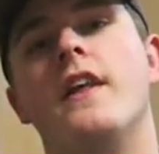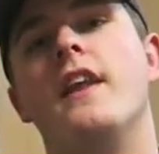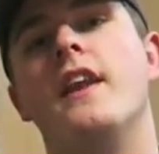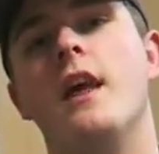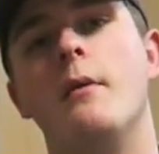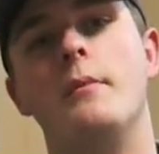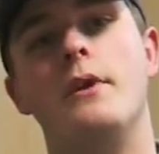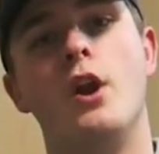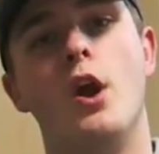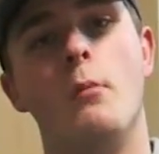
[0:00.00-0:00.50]
then
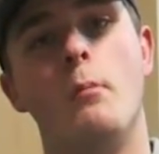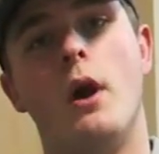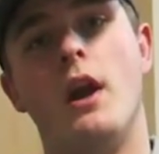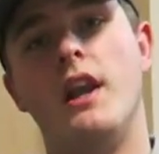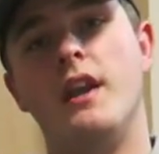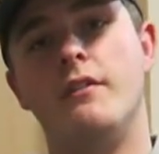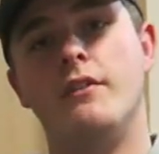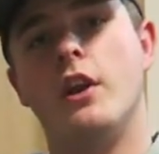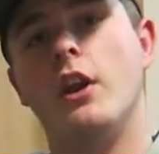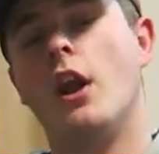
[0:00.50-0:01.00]
let me know
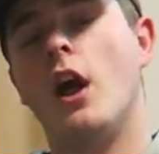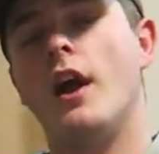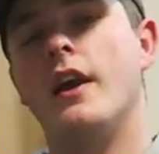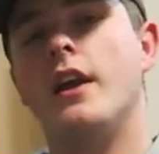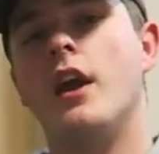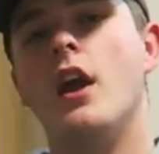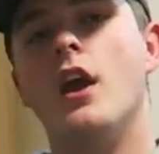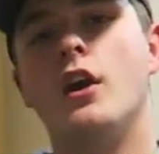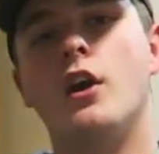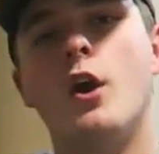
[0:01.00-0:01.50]
by leaving a
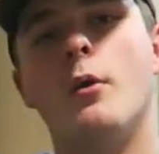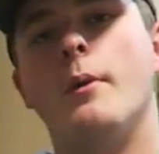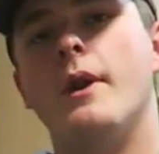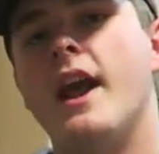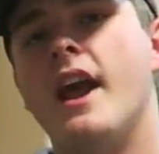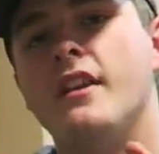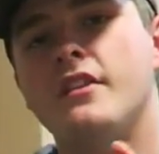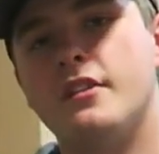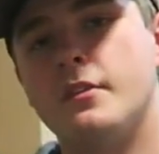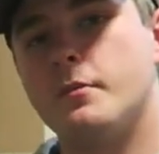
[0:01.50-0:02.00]
like,
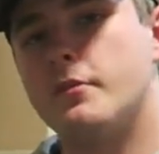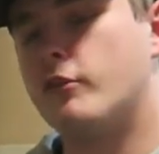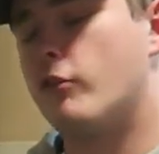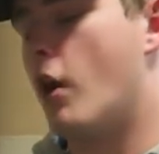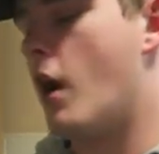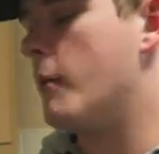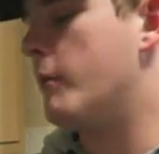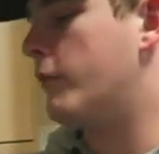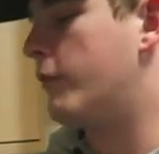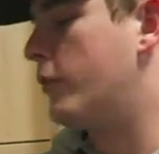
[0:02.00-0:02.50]
comment and
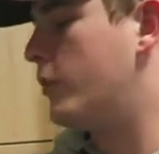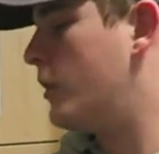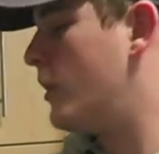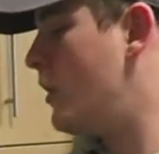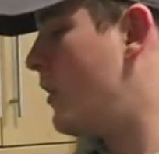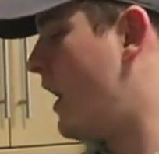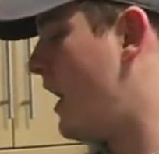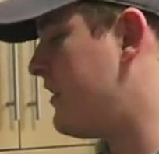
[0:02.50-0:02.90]
subscribe if you're new.